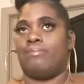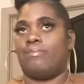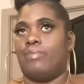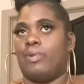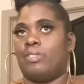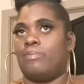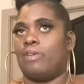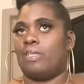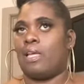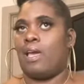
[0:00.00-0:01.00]
for his
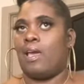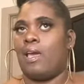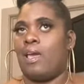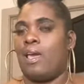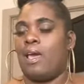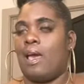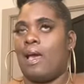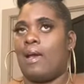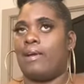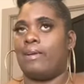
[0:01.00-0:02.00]
birthday.
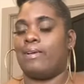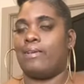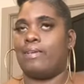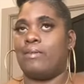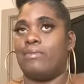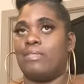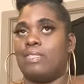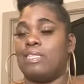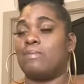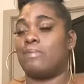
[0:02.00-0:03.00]
It was
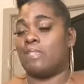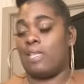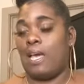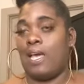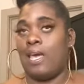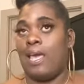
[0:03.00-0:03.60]
his birthday,